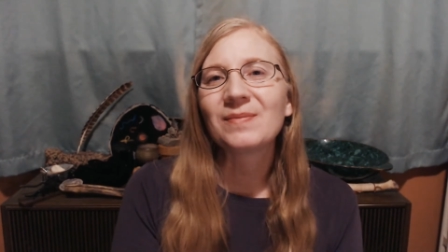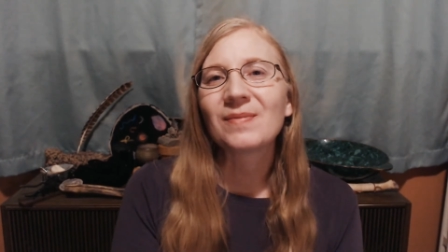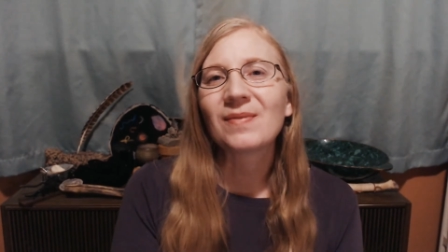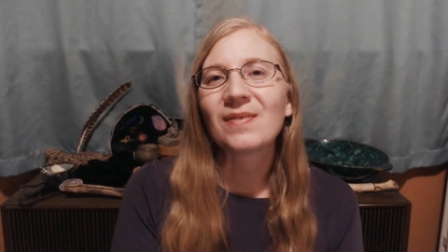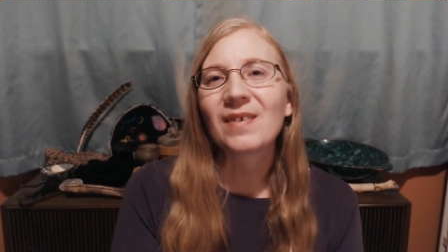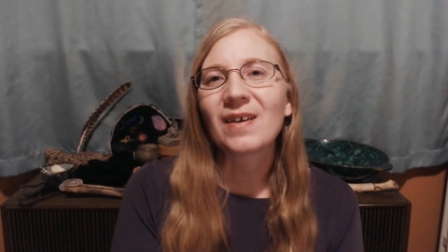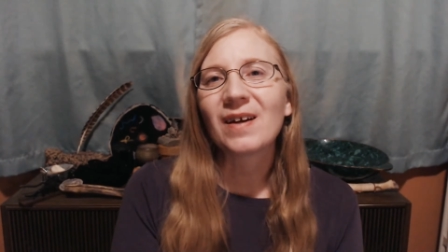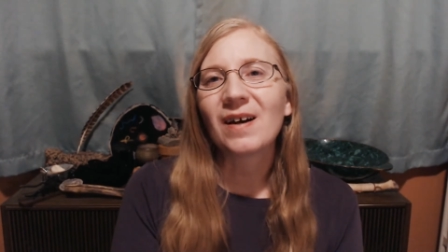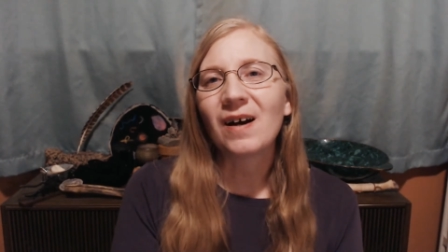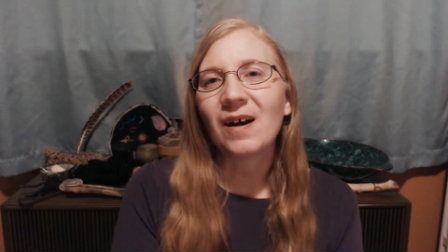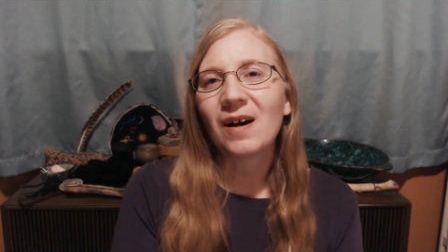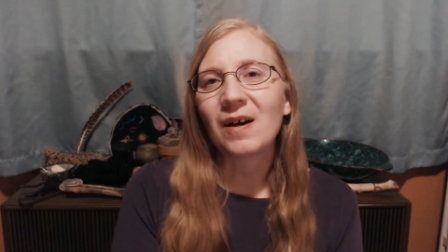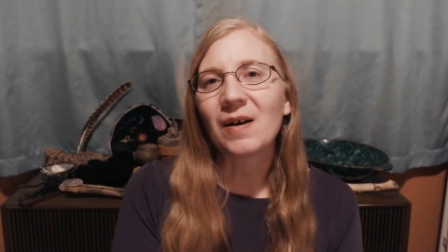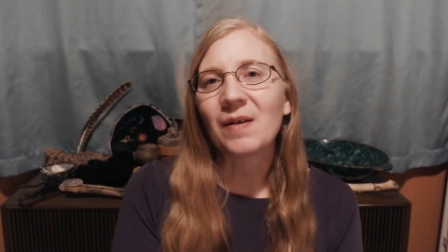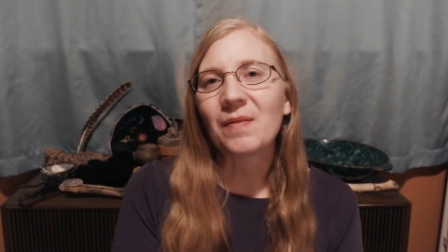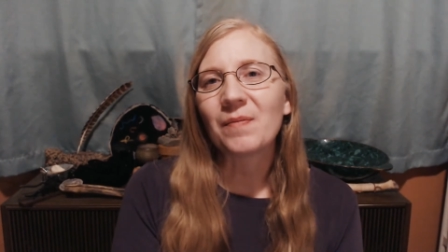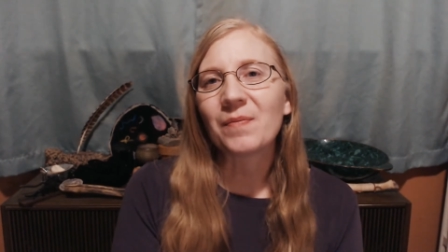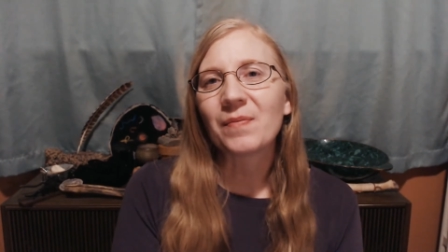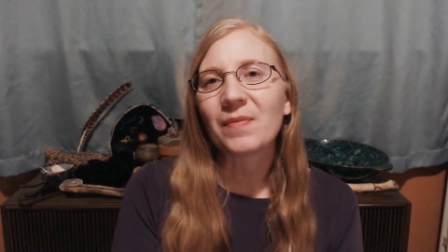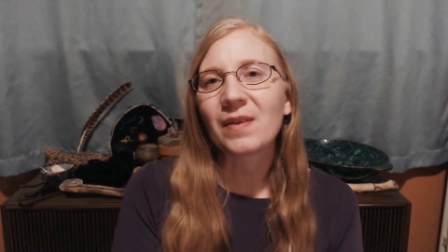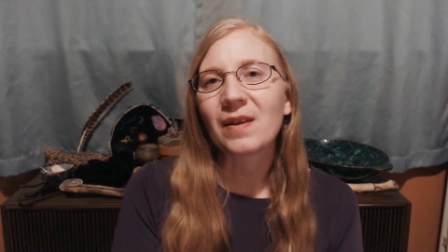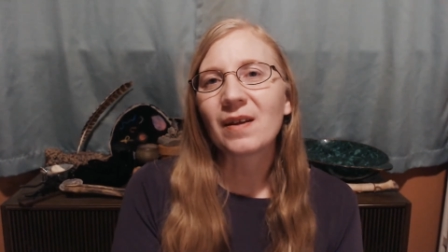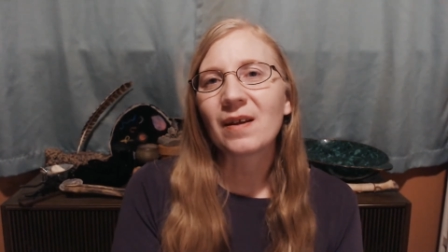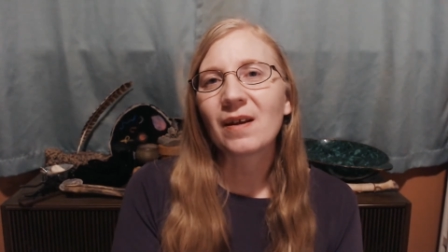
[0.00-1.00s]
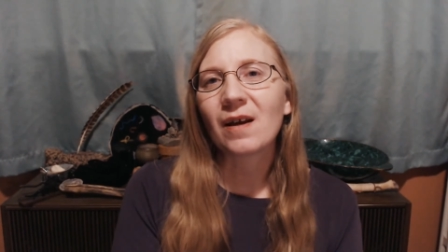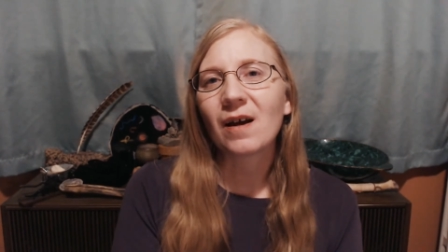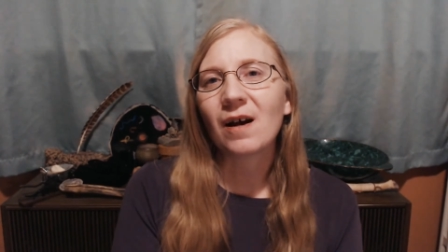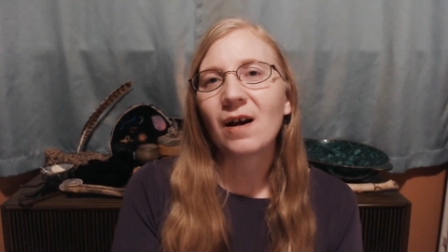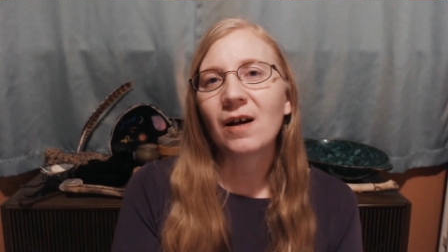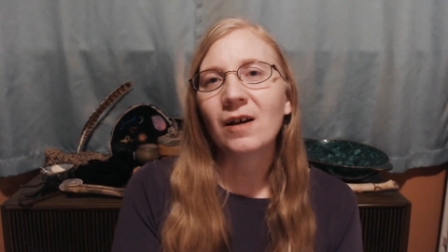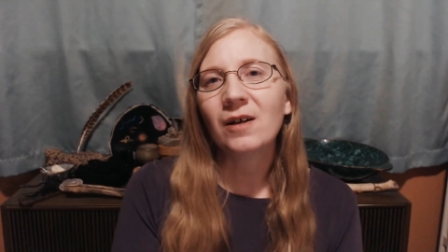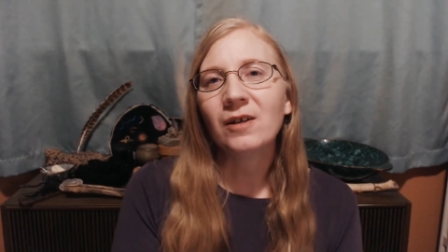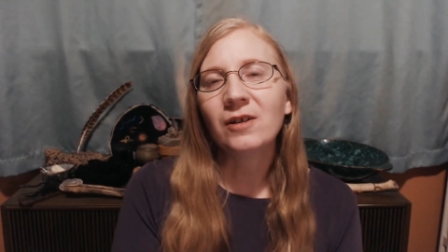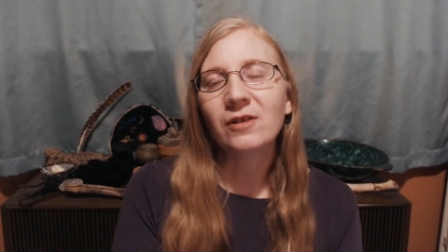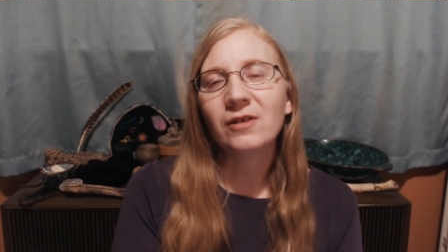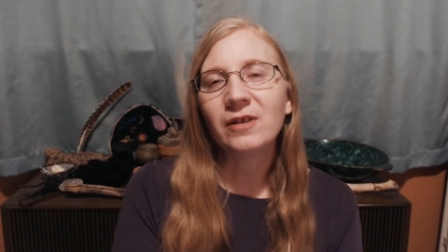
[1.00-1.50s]
Um,
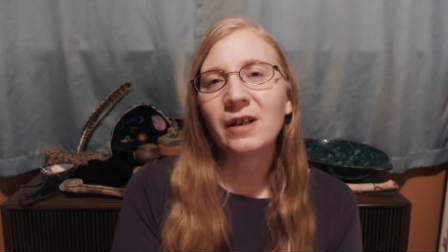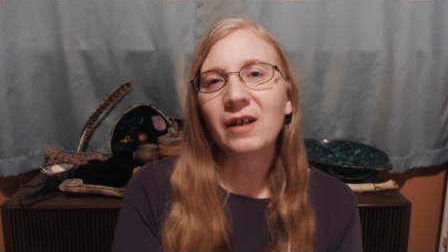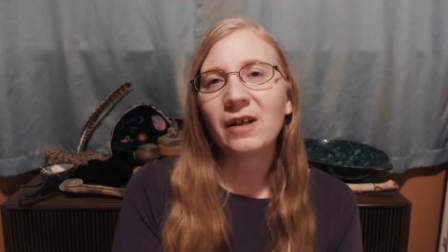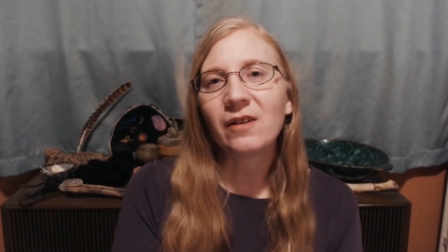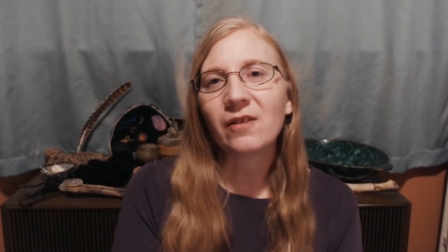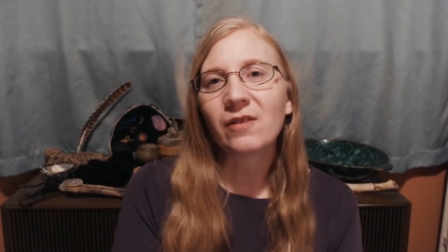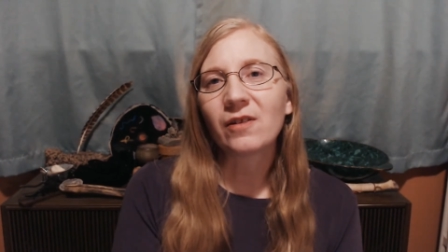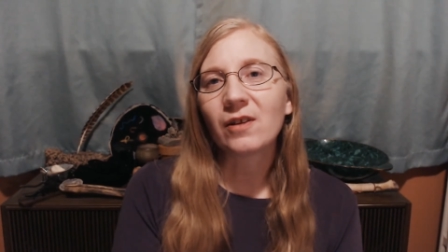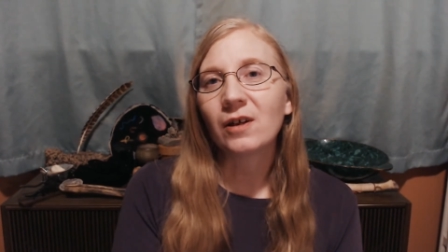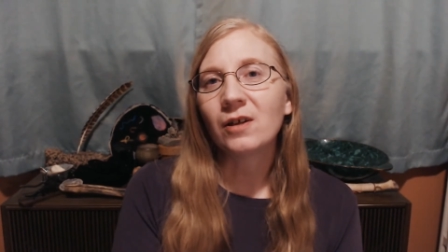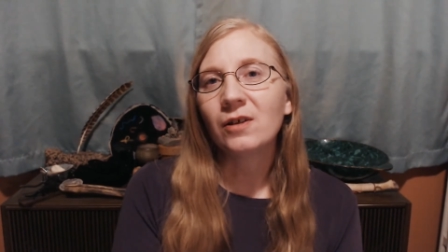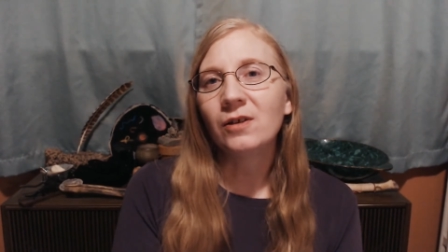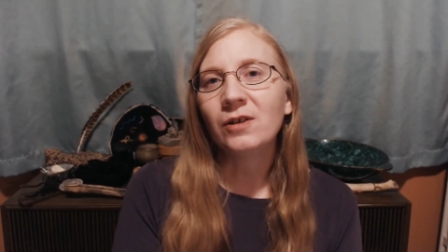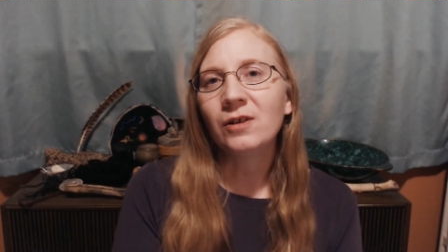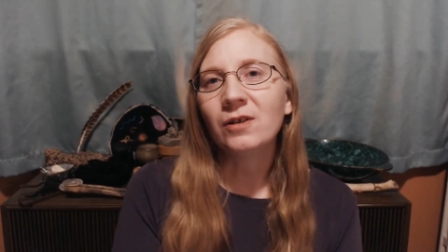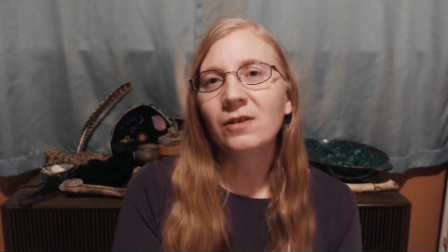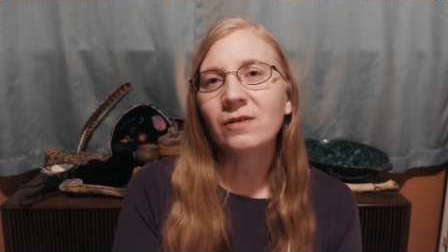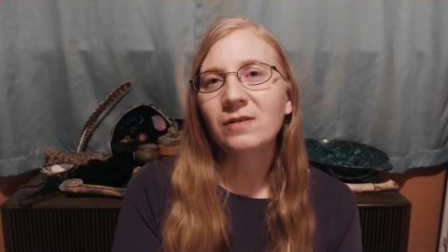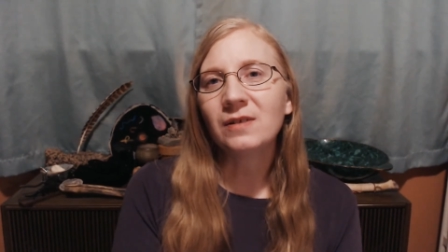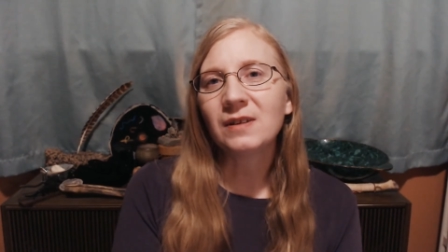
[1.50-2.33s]
underneath a new